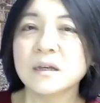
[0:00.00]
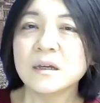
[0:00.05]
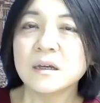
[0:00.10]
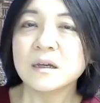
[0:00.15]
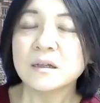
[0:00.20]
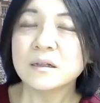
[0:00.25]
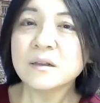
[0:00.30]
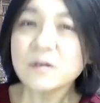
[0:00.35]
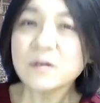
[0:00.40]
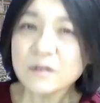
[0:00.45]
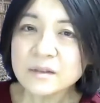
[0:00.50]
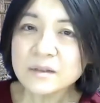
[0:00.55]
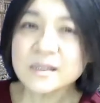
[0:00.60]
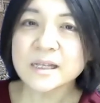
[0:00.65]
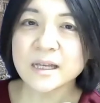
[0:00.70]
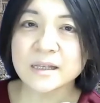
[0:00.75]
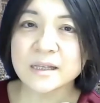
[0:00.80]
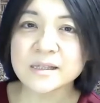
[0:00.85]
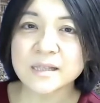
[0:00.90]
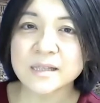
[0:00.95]
law
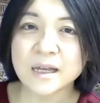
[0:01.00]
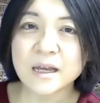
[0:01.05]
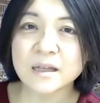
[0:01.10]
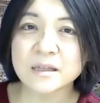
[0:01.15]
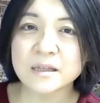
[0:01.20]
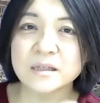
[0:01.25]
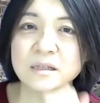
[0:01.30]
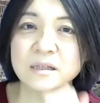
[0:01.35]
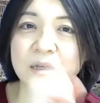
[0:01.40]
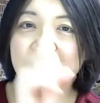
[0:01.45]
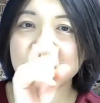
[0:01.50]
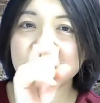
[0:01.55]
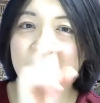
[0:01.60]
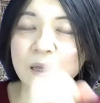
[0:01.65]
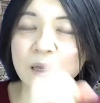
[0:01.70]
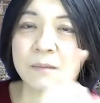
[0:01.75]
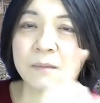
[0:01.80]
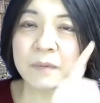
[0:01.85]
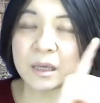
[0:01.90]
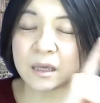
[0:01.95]
says that,
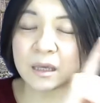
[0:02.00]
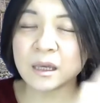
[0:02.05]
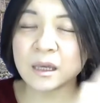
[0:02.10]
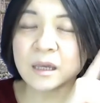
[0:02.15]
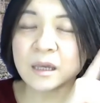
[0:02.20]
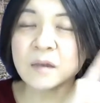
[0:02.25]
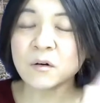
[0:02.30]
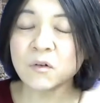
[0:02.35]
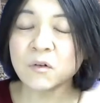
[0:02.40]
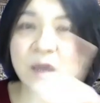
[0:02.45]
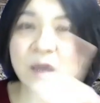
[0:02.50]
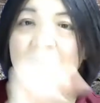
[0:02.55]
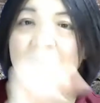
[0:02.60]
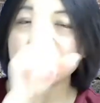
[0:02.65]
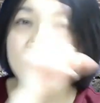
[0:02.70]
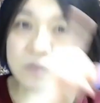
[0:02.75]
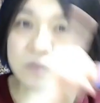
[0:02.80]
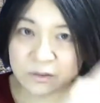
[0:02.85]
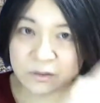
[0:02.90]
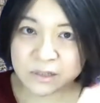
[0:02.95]
I mean, EEOA
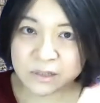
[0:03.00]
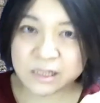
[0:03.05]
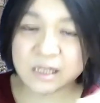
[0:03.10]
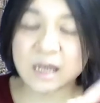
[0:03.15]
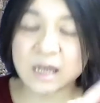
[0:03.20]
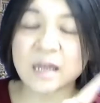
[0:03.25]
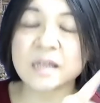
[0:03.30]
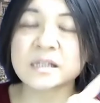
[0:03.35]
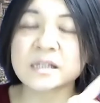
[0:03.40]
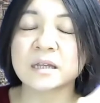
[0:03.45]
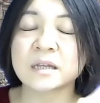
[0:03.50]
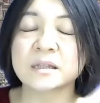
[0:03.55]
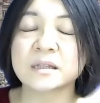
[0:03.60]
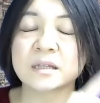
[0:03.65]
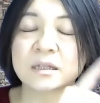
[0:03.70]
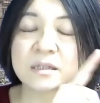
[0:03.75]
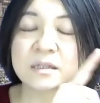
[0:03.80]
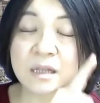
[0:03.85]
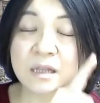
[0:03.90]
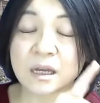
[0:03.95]
also changed at
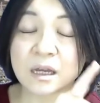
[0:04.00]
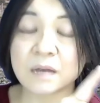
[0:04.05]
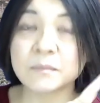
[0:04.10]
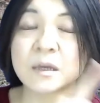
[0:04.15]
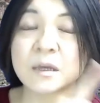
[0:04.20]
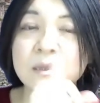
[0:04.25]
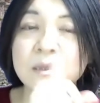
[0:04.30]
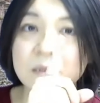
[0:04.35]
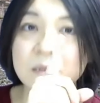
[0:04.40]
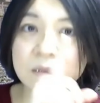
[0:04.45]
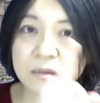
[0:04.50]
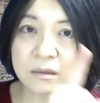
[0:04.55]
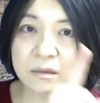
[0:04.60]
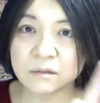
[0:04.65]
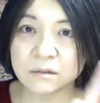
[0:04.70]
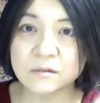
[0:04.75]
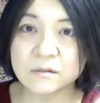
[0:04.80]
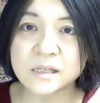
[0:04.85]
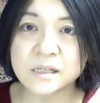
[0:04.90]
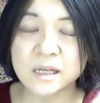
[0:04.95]
that time, and
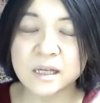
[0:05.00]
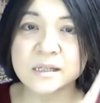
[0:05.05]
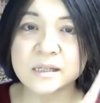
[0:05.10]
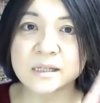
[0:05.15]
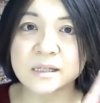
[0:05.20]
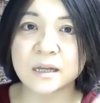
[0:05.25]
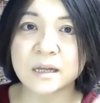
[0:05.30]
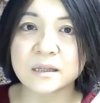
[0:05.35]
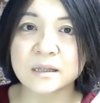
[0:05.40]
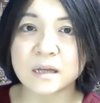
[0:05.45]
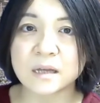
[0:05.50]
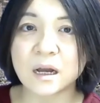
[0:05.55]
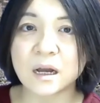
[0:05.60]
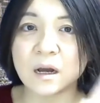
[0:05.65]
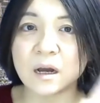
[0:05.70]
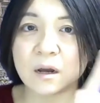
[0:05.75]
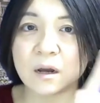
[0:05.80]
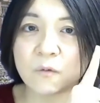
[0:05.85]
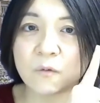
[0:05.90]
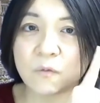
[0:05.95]
law says that
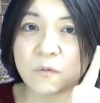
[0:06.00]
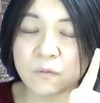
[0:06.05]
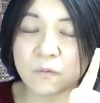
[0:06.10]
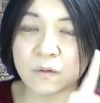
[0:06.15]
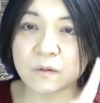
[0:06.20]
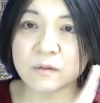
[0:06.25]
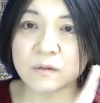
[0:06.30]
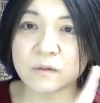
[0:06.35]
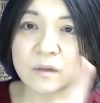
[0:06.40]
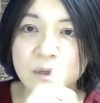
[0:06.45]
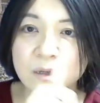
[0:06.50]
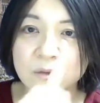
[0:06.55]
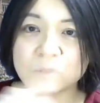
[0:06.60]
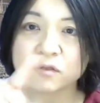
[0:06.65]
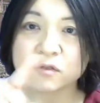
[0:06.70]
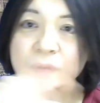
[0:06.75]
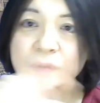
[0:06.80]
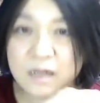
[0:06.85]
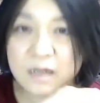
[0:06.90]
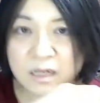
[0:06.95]

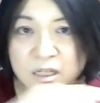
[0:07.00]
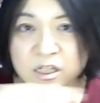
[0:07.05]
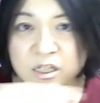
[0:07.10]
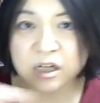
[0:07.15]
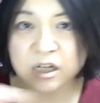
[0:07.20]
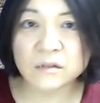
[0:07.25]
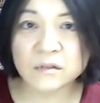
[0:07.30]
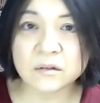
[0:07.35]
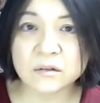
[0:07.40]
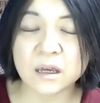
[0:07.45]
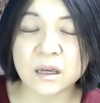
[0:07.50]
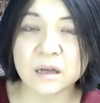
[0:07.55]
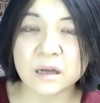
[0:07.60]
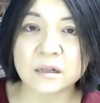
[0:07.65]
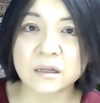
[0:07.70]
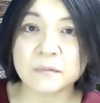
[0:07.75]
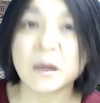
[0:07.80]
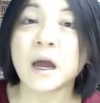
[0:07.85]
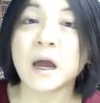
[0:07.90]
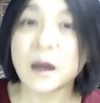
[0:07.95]
during child care
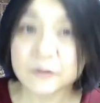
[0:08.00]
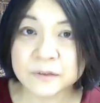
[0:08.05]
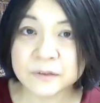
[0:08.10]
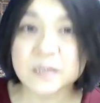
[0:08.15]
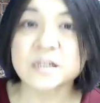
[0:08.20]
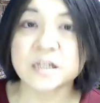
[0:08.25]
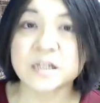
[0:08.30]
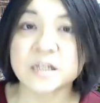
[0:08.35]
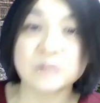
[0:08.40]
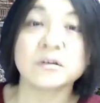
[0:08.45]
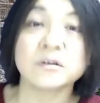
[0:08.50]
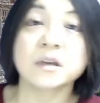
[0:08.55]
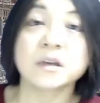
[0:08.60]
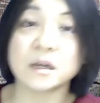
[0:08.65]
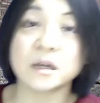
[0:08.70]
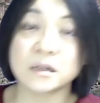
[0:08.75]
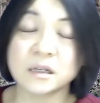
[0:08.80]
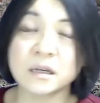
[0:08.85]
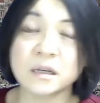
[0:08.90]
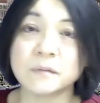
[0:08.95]
leave, after child
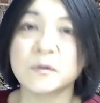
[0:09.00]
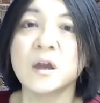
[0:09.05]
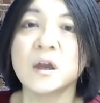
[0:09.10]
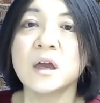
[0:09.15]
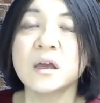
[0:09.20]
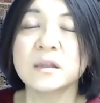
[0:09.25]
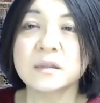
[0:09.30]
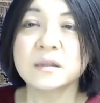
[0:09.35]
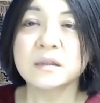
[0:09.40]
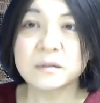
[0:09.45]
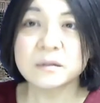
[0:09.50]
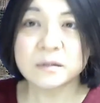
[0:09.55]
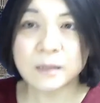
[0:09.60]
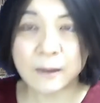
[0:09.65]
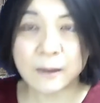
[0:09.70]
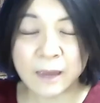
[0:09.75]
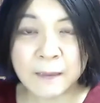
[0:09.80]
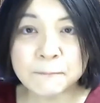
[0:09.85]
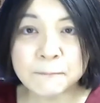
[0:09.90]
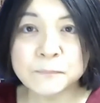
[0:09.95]
care leave, the
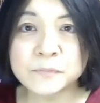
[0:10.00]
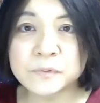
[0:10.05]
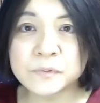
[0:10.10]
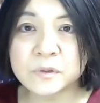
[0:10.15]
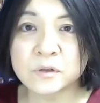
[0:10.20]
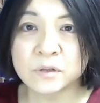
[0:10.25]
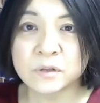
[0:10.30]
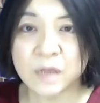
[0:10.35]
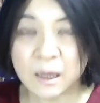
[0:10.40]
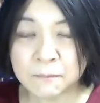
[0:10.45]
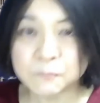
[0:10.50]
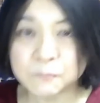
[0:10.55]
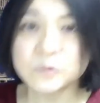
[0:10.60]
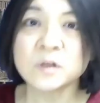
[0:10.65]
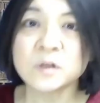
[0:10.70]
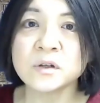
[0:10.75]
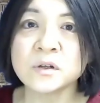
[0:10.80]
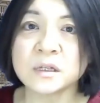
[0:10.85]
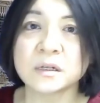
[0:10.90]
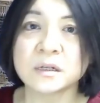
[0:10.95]

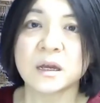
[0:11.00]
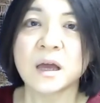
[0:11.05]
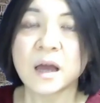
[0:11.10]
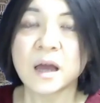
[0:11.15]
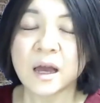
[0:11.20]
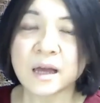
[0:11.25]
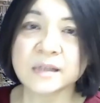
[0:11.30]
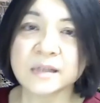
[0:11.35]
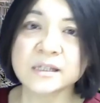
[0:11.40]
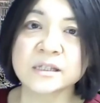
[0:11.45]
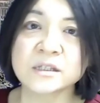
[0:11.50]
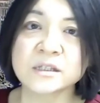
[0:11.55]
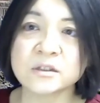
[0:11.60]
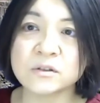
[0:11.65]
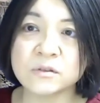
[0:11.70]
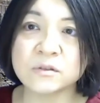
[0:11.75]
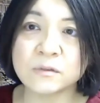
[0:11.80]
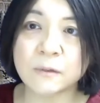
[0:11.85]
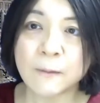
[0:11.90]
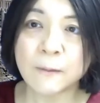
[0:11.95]
employer has
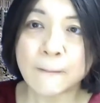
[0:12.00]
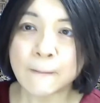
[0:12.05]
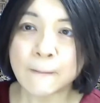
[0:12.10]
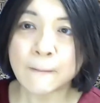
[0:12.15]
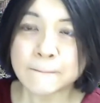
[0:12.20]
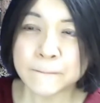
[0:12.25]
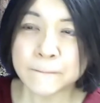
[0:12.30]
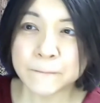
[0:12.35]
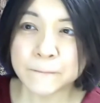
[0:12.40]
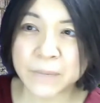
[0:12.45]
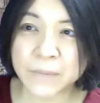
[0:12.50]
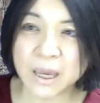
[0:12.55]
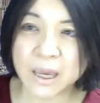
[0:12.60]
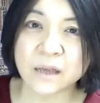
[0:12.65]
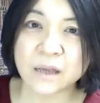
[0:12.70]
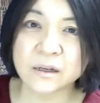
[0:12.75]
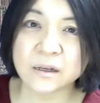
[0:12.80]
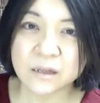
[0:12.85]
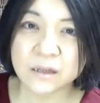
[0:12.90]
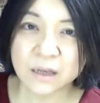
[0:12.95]
to
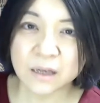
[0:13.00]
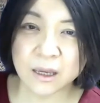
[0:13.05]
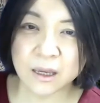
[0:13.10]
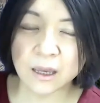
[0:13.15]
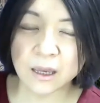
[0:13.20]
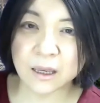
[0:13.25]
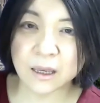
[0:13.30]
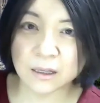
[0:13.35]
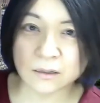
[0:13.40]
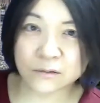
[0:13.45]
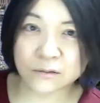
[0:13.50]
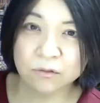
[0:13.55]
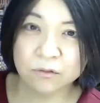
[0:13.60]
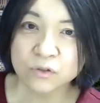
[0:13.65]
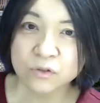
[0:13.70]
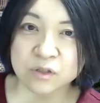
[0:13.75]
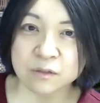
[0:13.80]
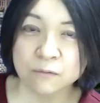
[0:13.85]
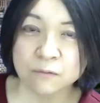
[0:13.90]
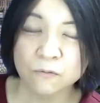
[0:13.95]
make
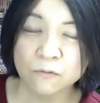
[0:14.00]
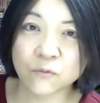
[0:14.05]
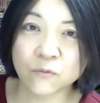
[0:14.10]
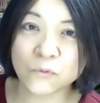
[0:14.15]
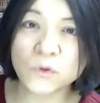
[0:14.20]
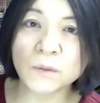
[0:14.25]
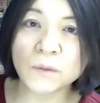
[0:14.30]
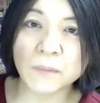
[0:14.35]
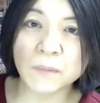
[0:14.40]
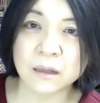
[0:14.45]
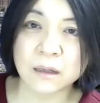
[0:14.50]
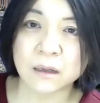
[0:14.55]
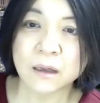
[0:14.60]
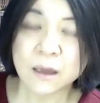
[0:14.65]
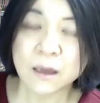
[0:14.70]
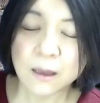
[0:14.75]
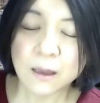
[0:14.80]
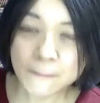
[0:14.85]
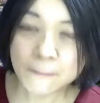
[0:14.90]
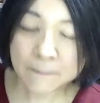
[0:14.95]
those women
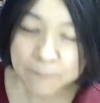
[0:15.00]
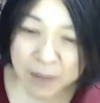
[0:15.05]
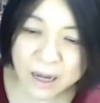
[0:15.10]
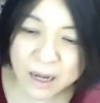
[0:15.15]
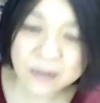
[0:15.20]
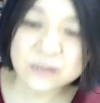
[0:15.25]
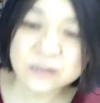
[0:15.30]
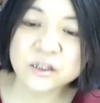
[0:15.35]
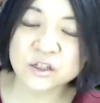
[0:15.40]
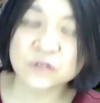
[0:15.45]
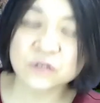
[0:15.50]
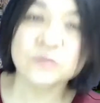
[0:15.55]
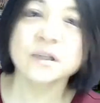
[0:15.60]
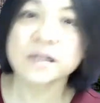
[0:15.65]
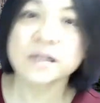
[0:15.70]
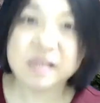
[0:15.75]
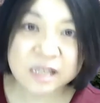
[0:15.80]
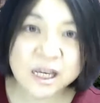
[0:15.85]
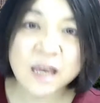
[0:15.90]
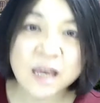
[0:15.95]
back to the
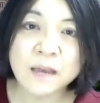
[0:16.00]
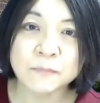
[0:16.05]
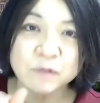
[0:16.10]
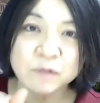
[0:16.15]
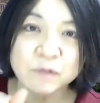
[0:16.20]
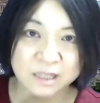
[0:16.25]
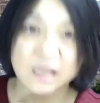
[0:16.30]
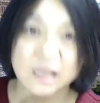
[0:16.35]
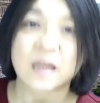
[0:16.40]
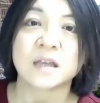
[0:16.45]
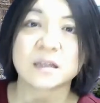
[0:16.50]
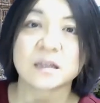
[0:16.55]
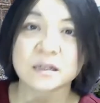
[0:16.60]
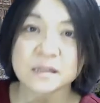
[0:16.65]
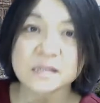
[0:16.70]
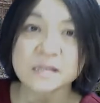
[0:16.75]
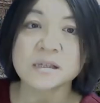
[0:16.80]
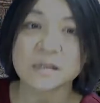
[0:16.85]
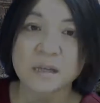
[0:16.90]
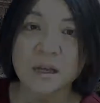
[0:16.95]
same status.